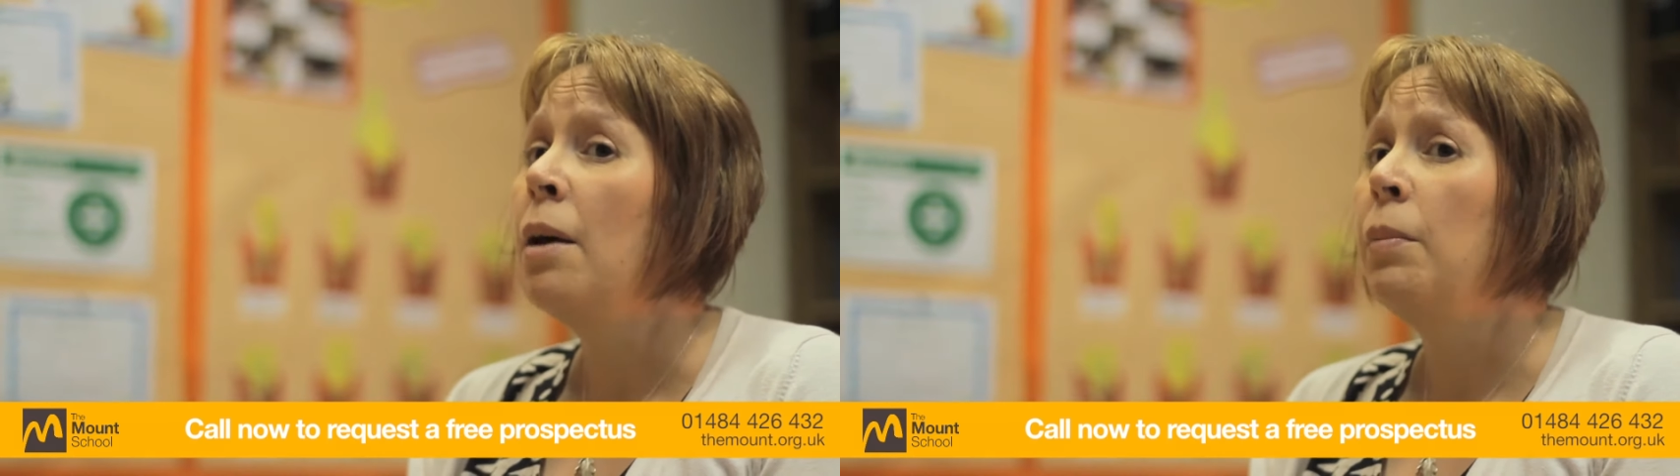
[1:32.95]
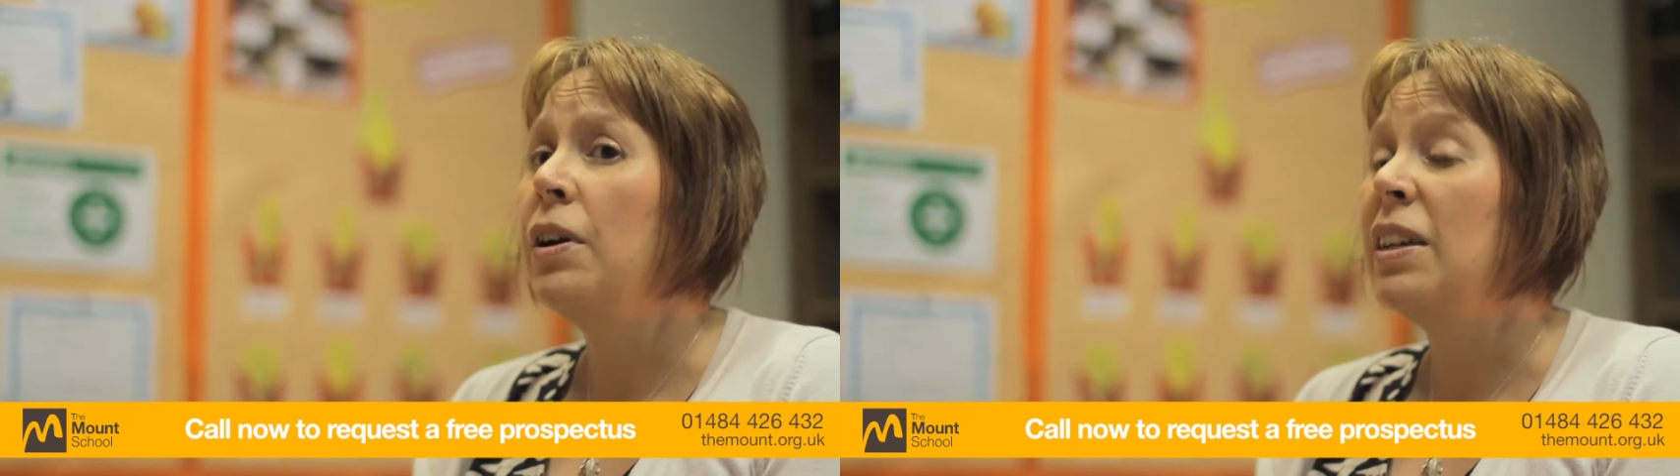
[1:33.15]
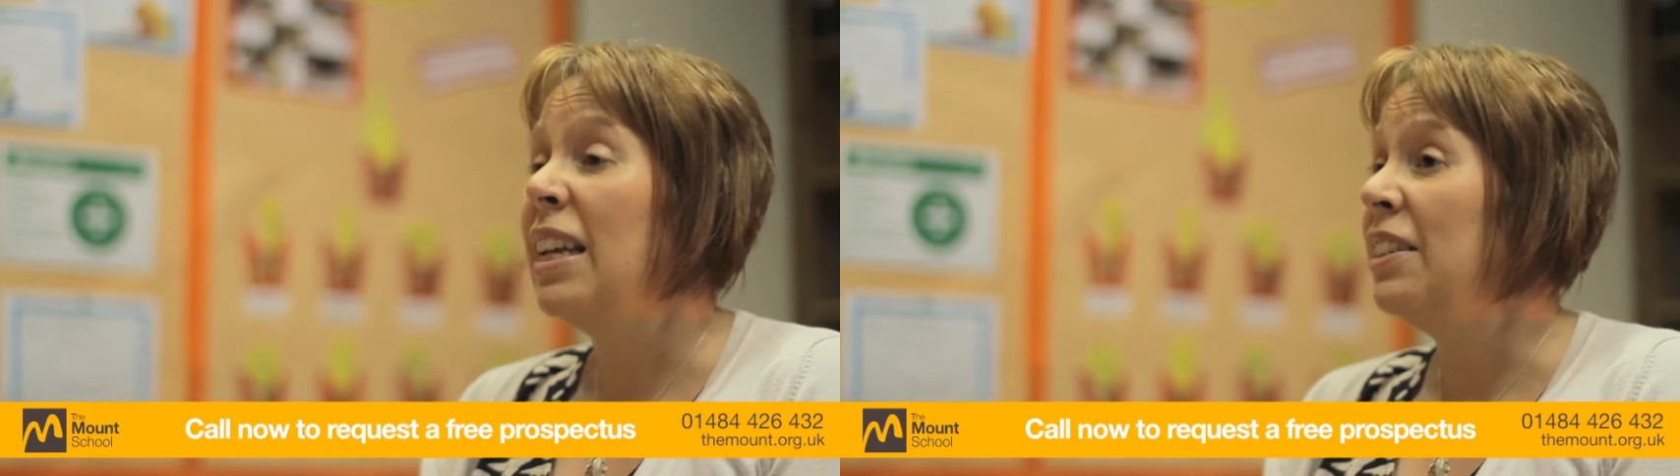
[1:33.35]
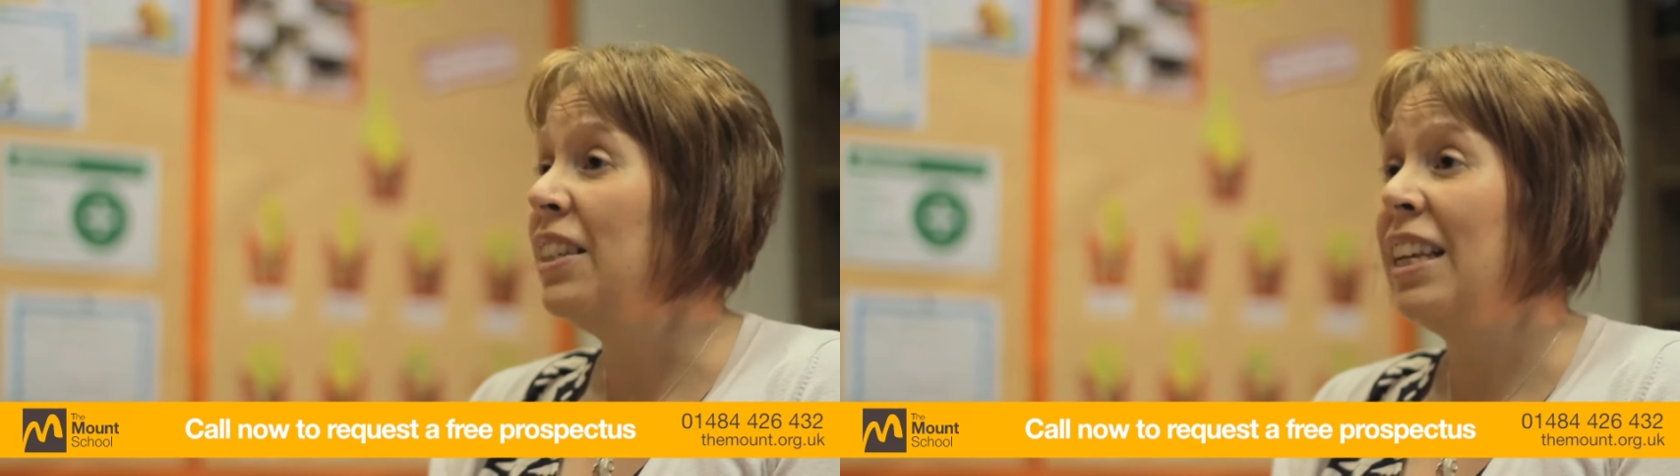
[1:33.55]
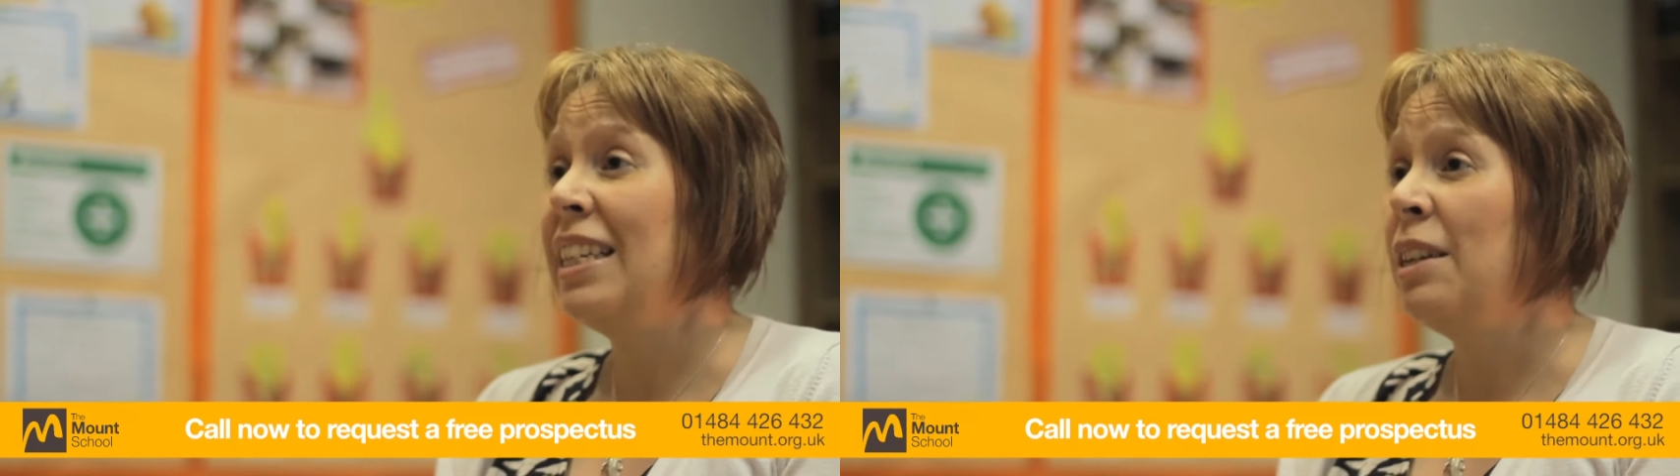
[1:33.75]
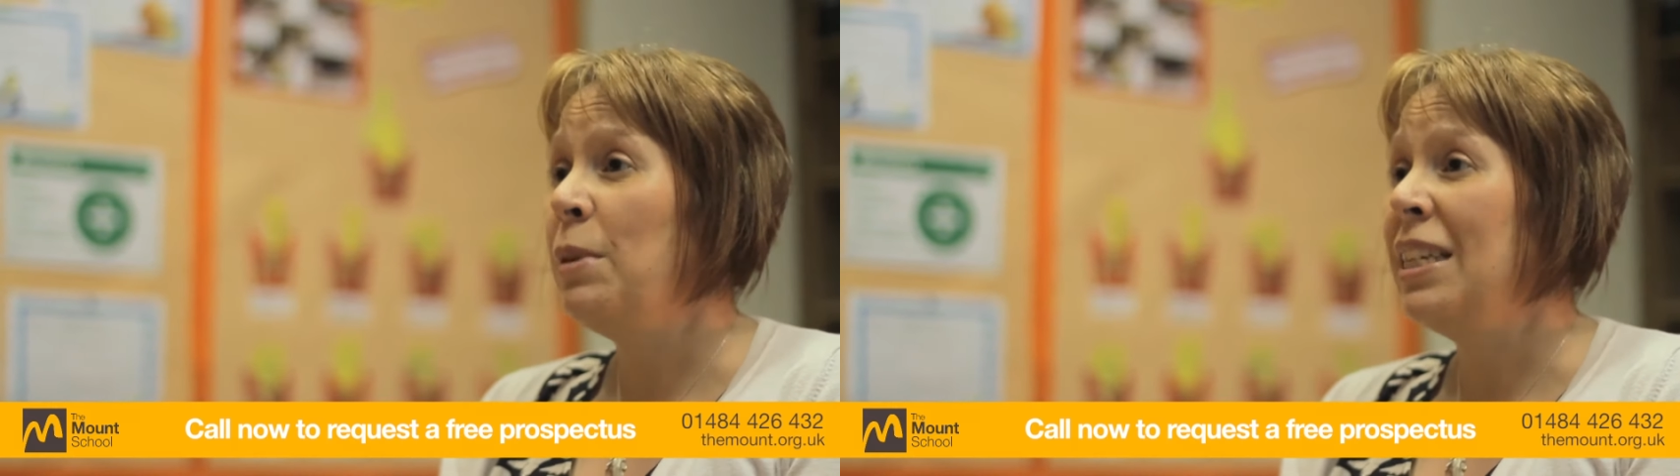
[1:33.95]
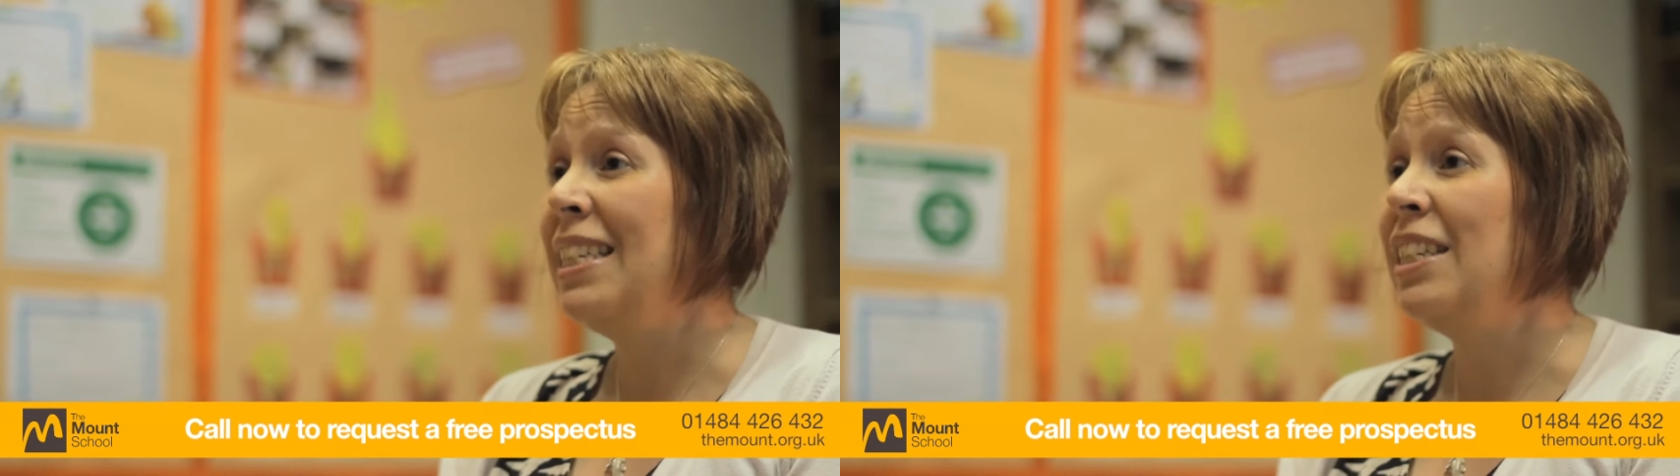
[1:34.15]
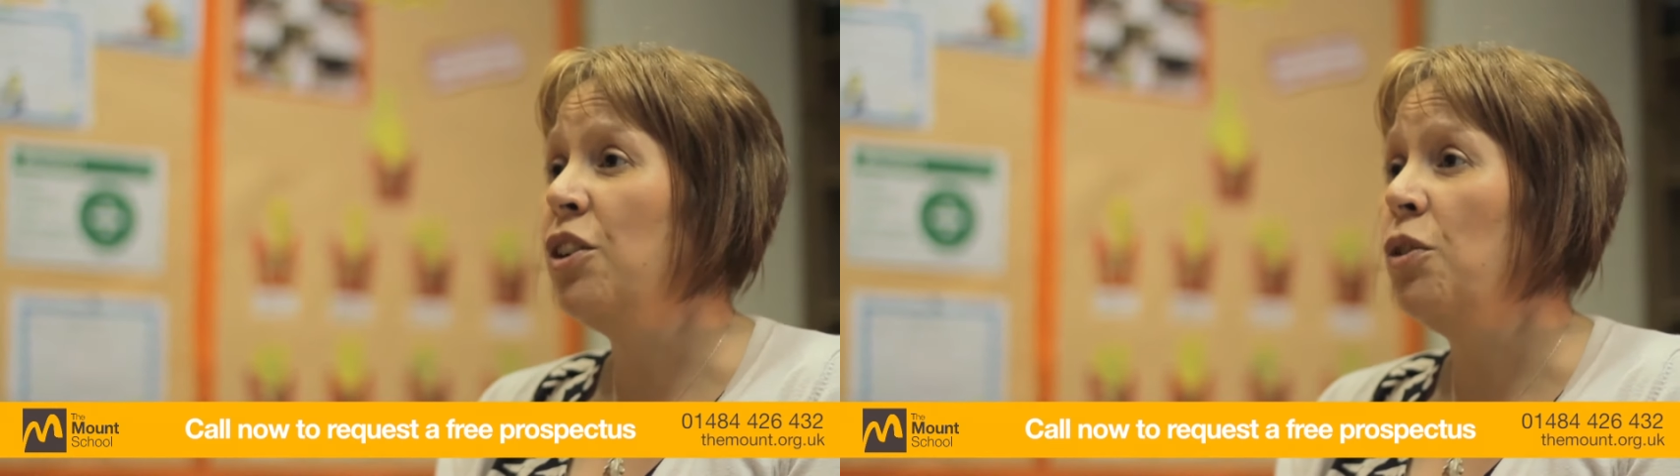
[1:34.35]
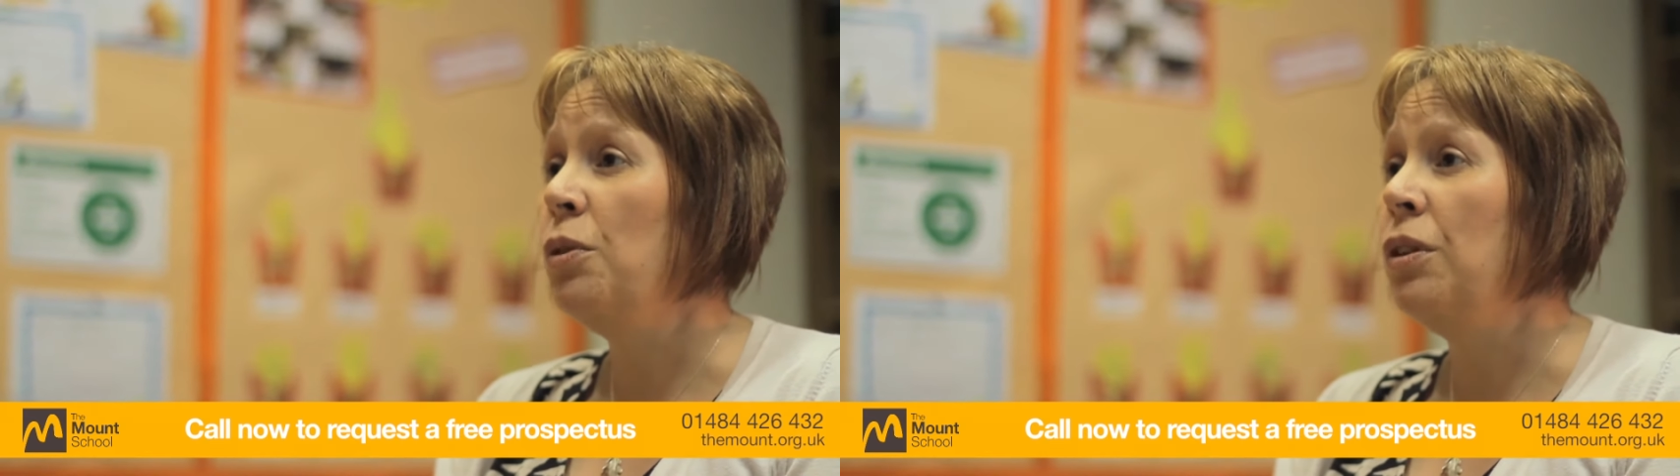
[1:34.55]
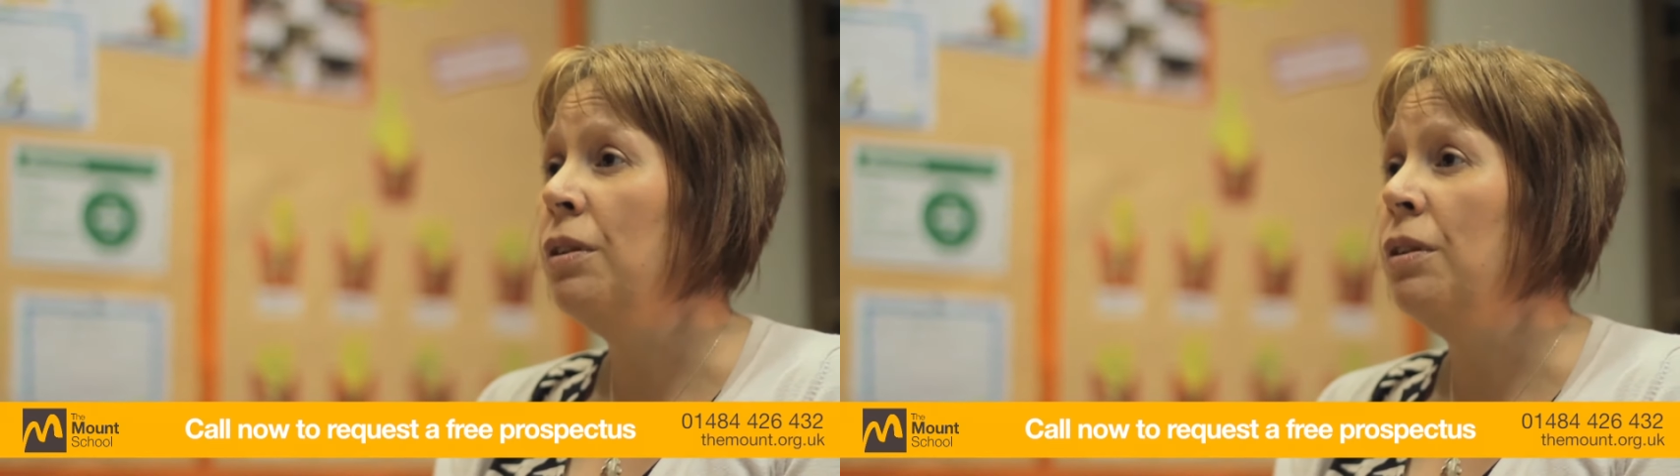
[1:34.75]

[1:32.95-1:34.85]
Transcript: Because I just think it's an amazing school.